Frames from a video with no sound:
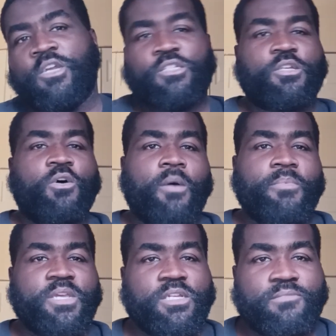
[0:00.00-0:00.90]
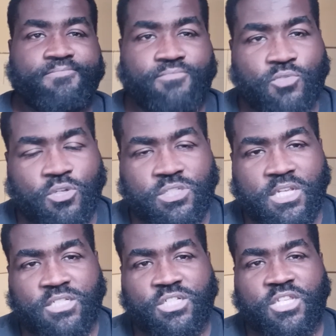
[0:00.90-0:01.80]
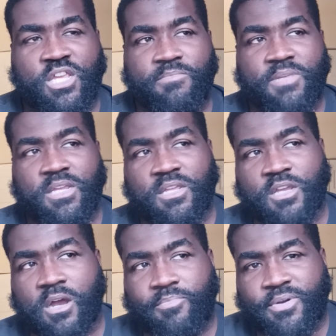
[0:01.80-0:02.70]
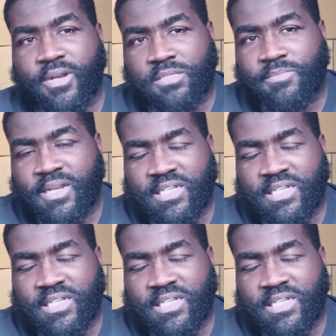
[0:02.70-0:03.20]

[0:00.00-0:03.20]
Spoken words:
So I mean, you know what I'm saying? Just keep me in y'all prayers, man.